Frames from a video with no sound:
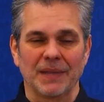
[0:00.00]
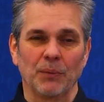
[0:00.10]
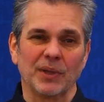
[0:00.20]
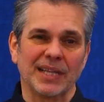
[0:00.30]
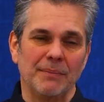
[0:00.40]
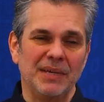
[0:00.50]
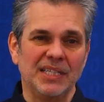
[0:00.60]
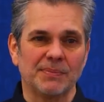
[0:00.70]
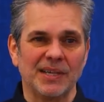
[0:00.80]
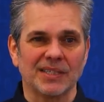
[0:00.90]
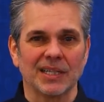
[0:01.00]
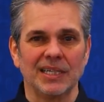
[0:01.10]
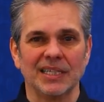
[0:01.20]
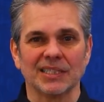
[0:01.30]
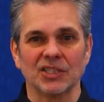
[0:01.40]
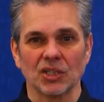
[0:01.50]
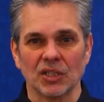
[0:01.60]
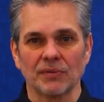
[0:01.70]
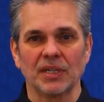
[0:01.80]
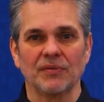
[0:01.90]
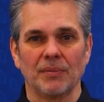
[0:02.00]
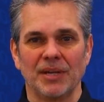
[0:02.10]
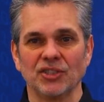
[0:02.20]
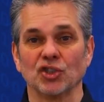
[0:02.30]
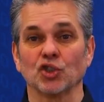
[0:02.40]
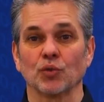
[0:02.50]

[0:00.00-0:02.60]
And what that means basically is a delivery of a message